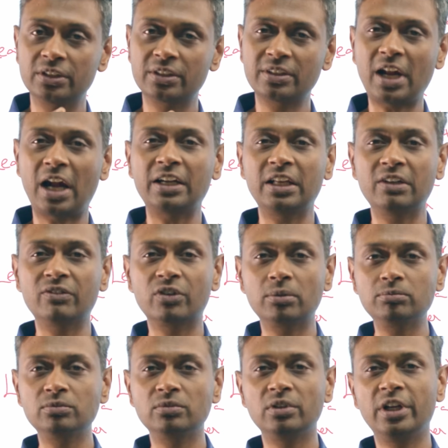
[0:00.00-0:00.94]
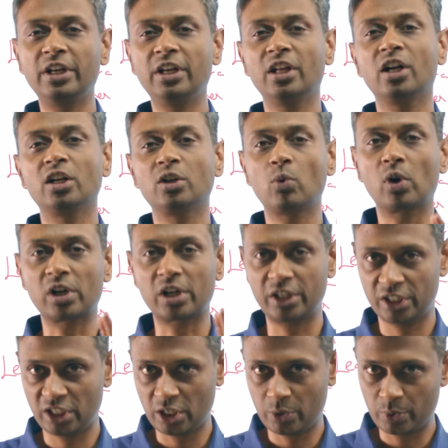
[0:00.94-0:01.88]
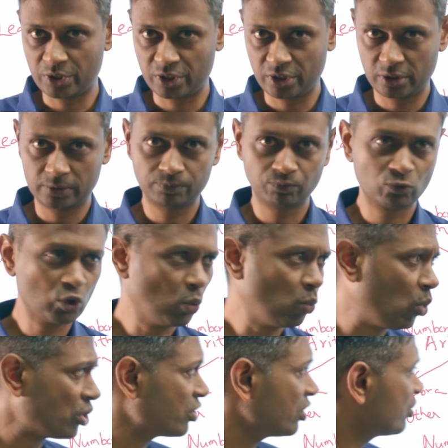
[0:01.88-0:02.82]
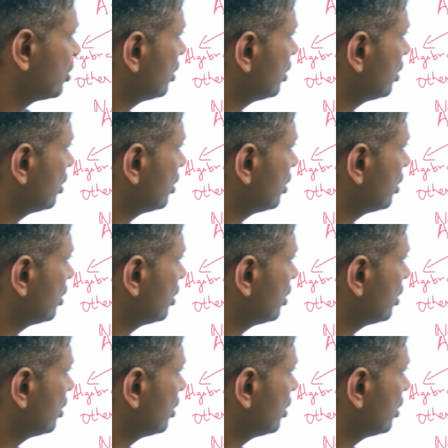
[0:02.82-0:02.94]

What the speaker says: starting from linear and quadratic equations. What's its